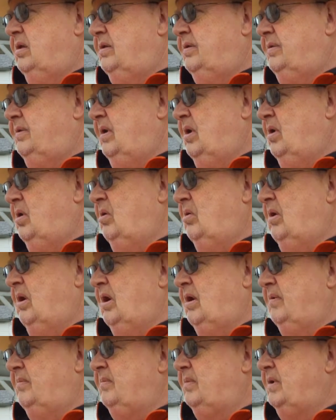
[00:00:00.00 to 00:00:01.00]

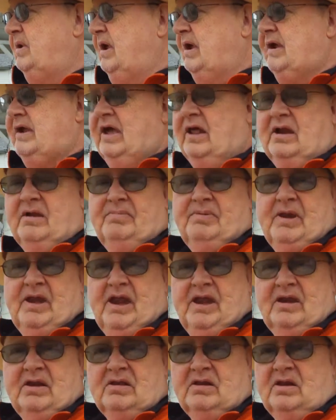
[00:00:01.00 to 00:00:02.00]
So I got up at
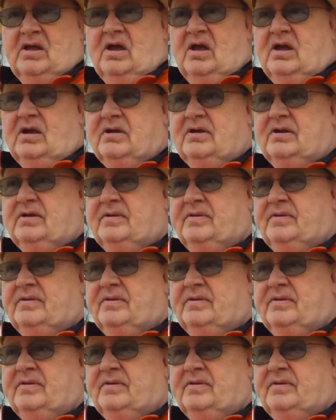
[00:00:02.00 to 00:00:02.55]
8 o'clock,